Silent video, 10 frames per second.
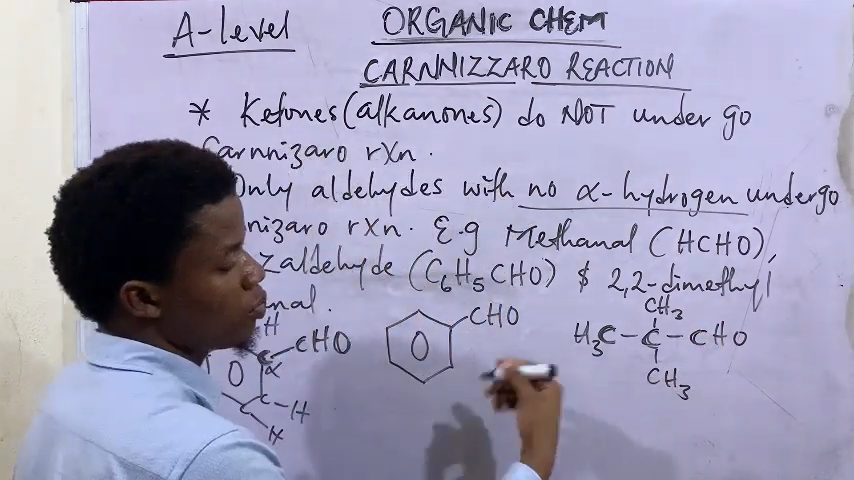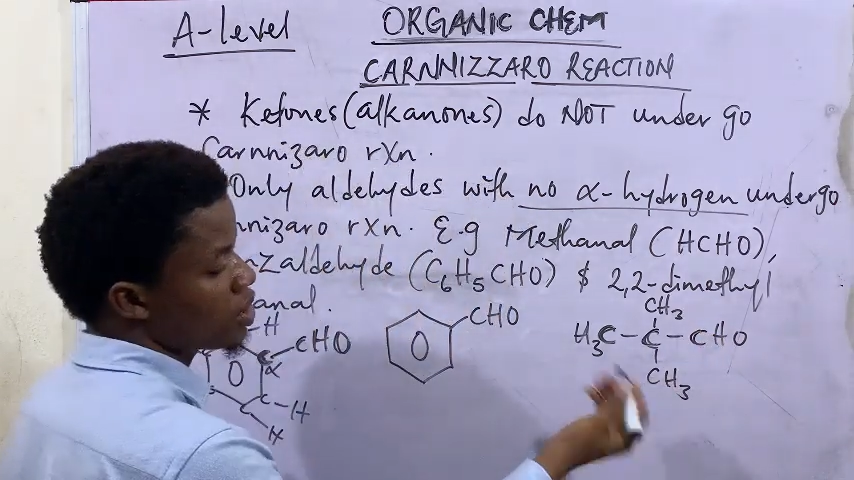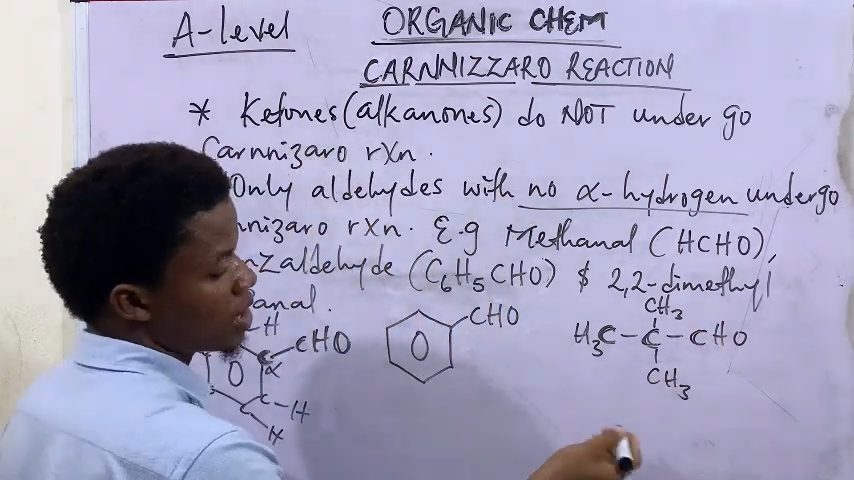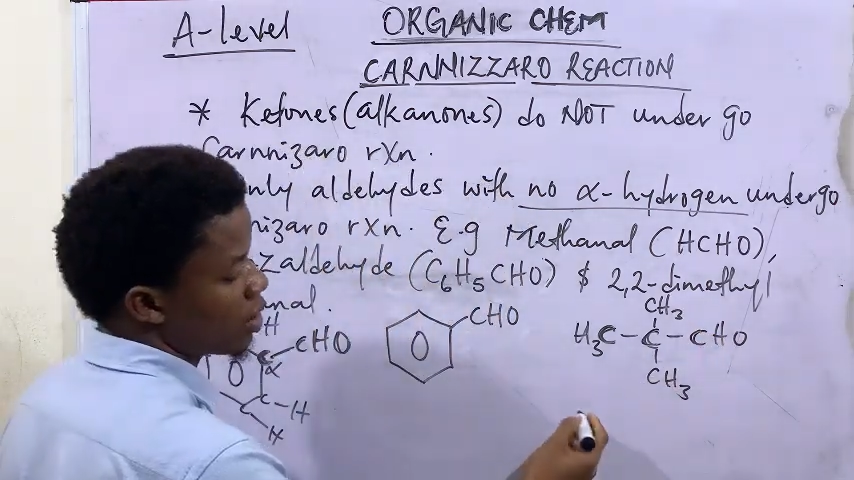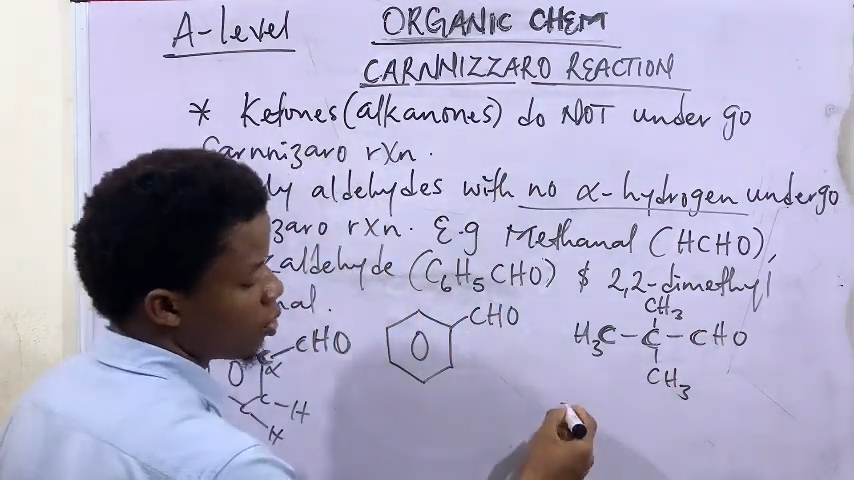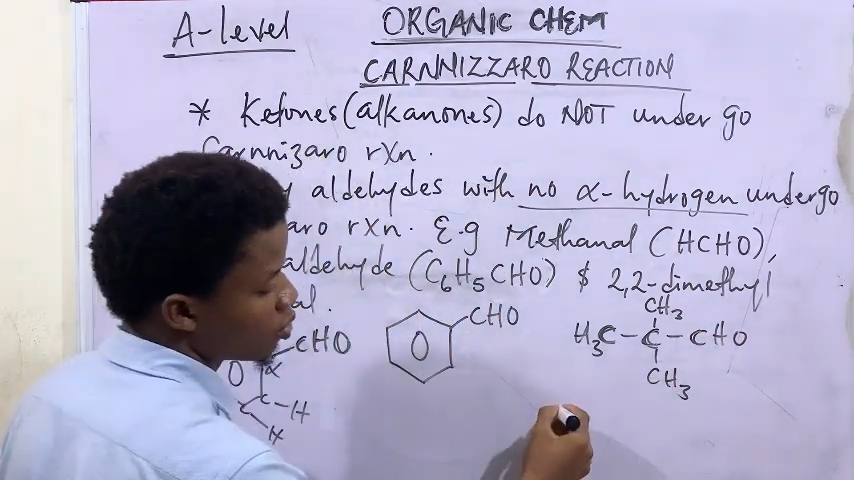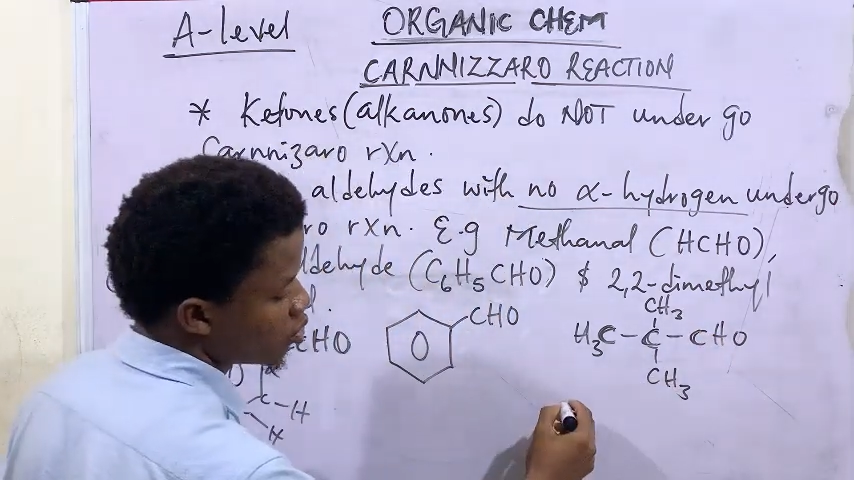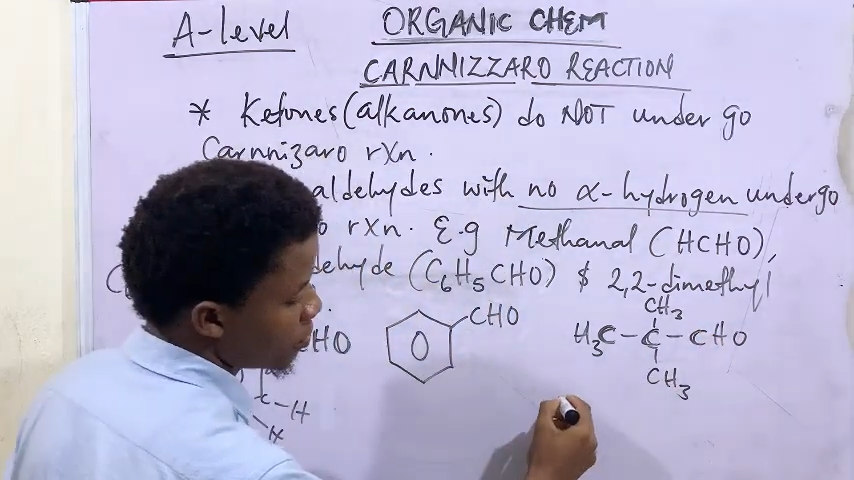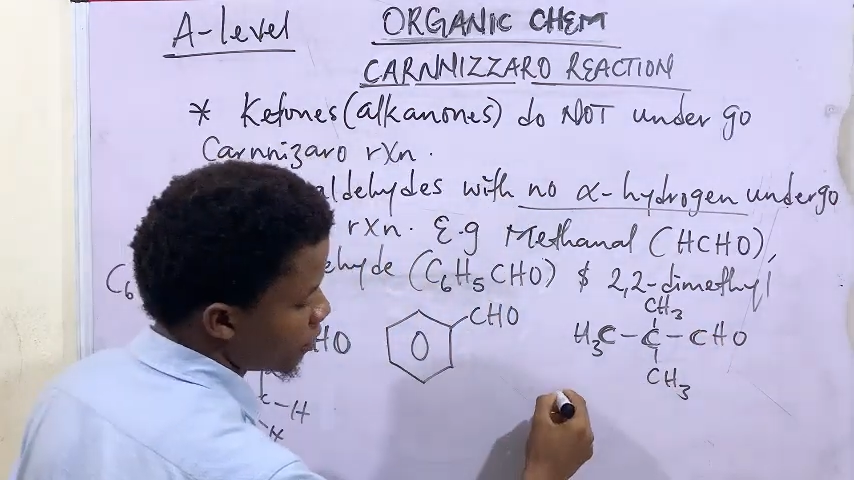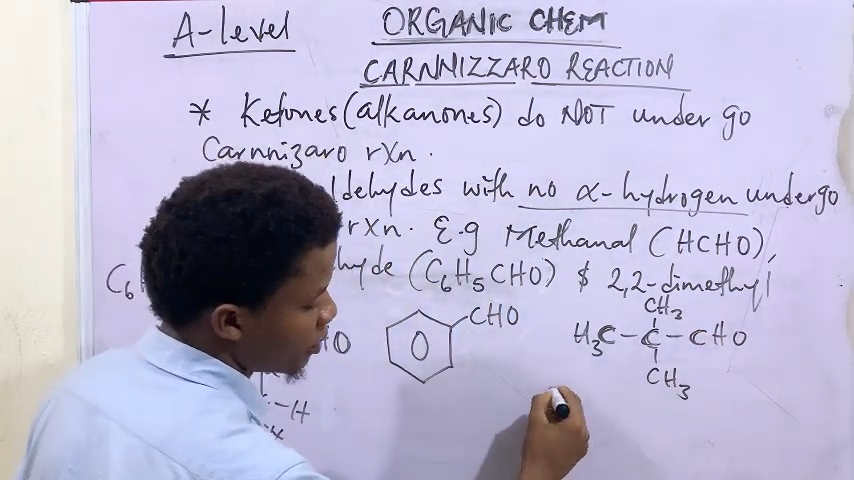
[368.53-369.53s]
which can
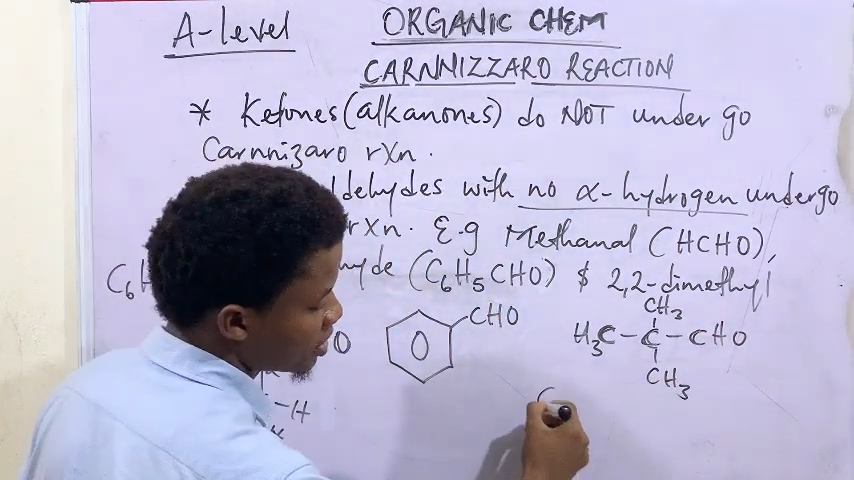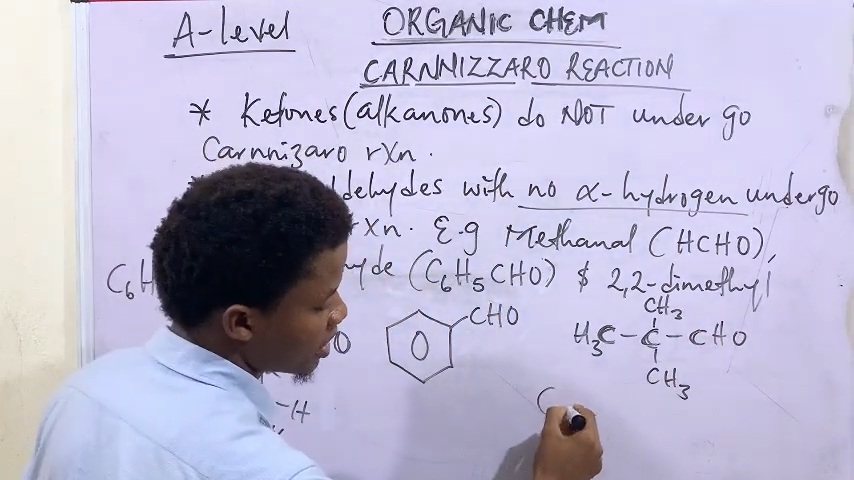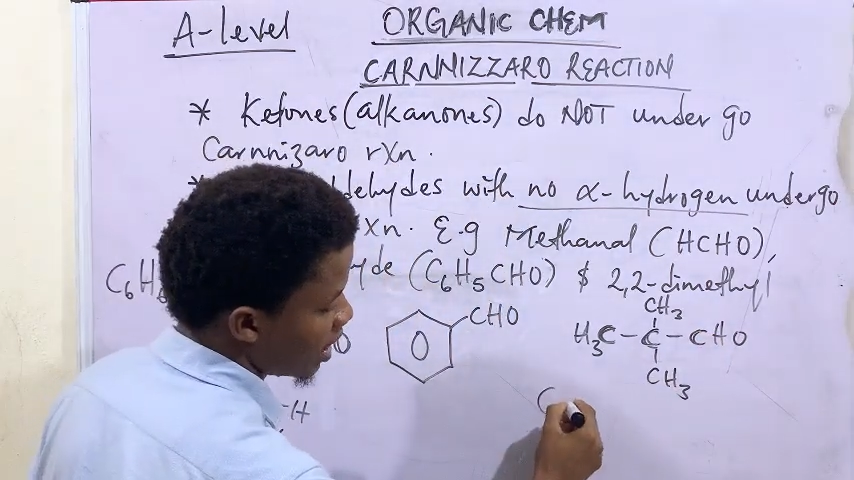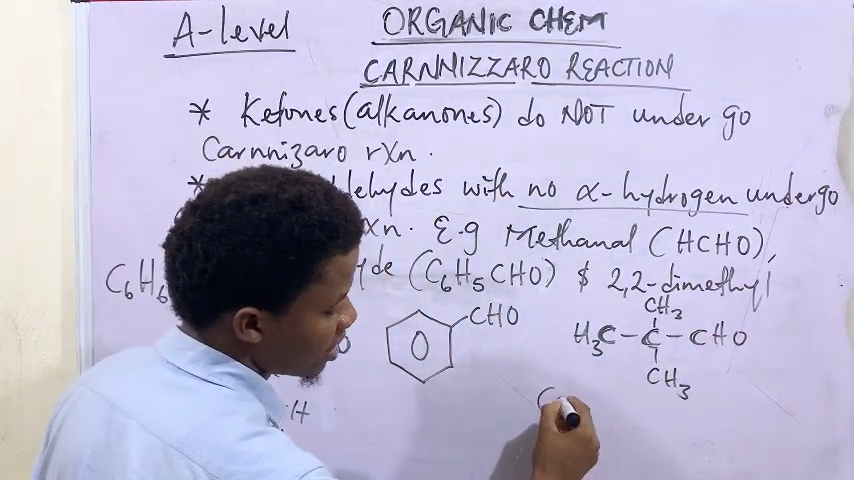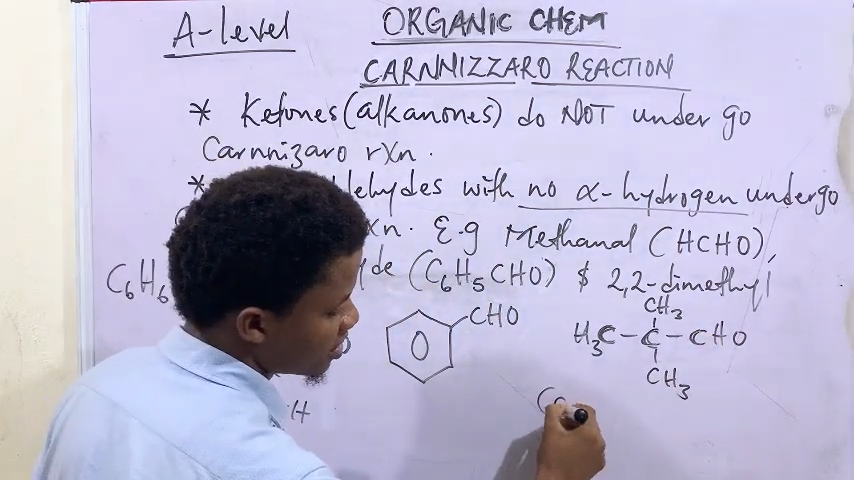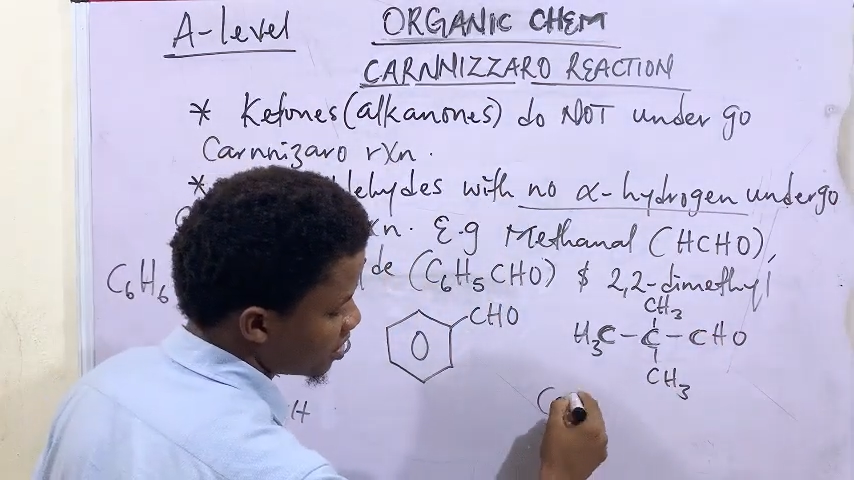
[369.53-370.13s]
also be written as